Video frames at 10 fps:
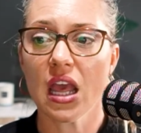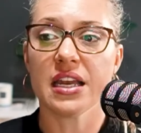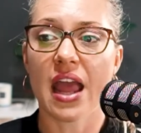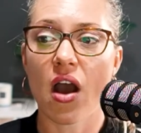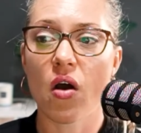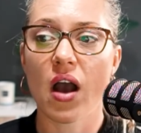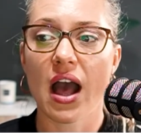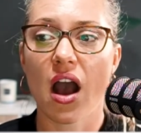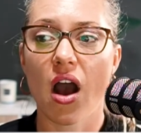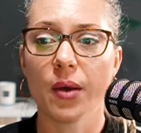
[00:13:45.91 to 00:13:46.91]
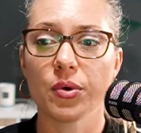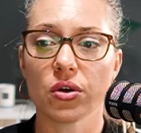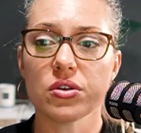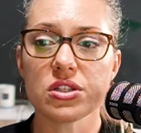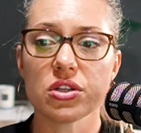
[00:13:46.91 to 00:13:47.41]
Now, I would
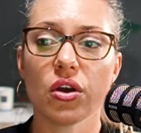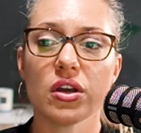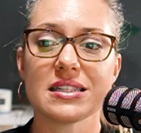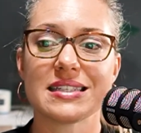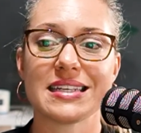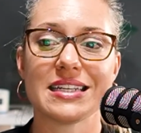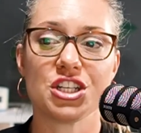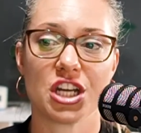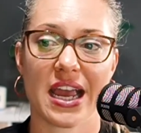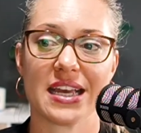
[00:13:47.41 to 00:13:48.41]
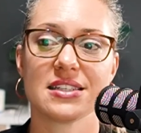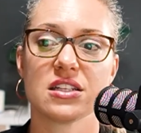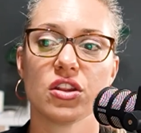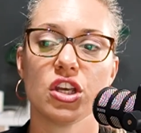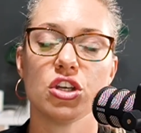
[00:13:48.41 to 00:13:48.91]
also suggest
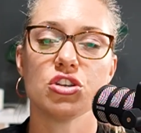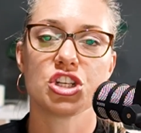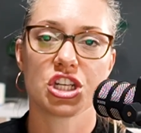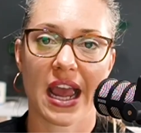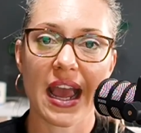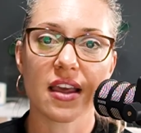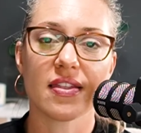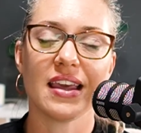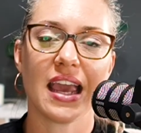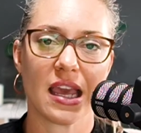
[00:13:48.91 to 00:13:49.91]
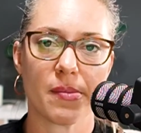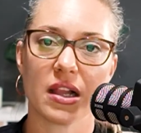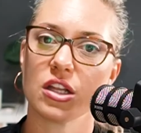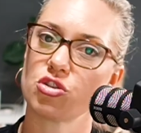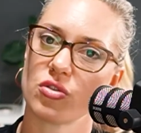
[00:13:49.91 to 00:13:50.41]
that you check the
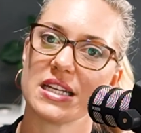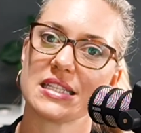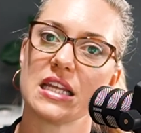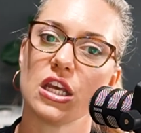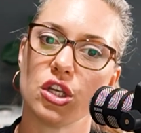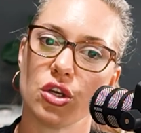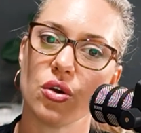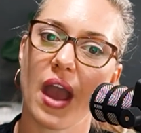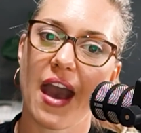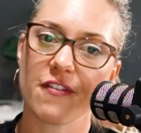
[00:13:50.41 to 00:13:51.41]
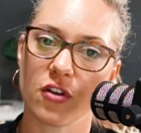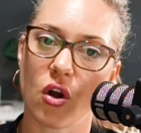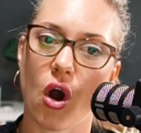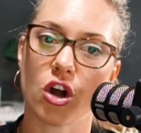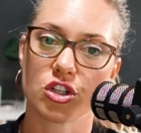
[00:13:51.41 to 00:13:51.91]
email address that you have
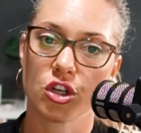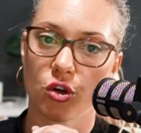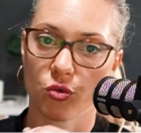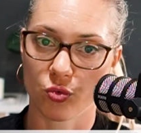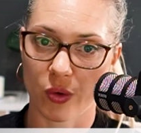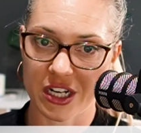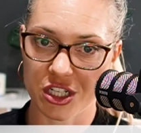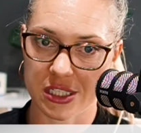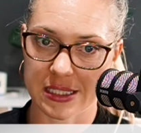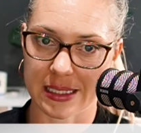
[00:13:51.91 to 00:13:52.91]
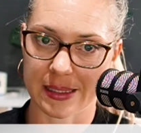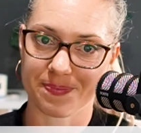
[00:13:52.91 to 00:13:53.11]
got registered.